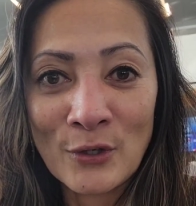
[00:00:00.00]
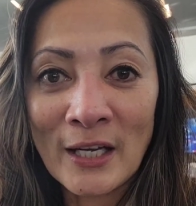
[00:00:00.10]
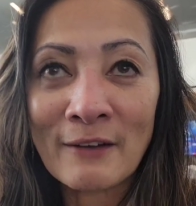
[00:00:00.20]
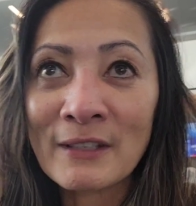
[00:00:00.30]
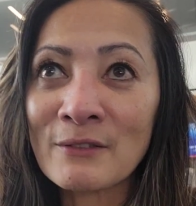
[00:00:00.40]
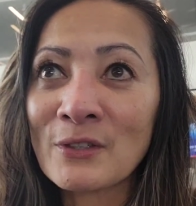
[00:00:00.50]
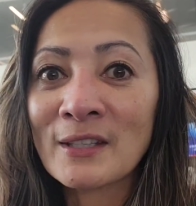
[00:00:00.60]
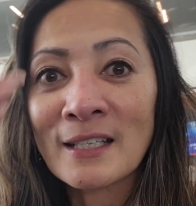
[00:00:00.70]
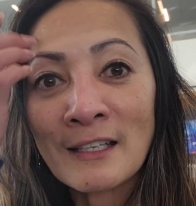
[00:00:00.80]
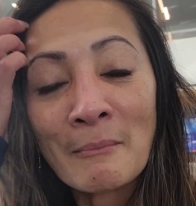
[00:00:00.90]
So I have
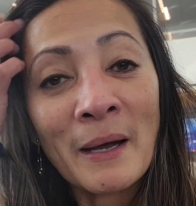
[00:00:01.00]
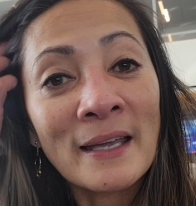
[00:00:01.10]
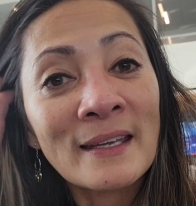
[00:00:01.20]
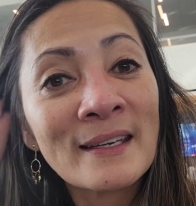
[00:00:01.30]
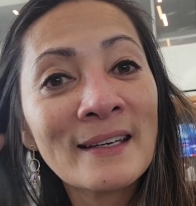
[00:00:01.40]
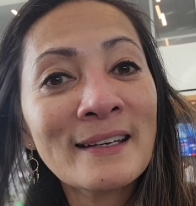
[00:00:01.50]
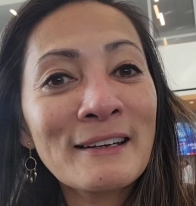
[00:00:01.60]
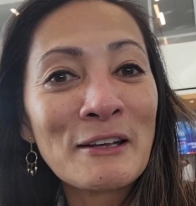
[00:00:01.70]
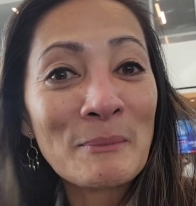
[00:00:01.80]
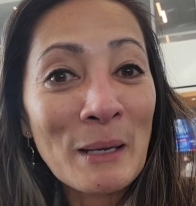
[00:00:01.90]
everything in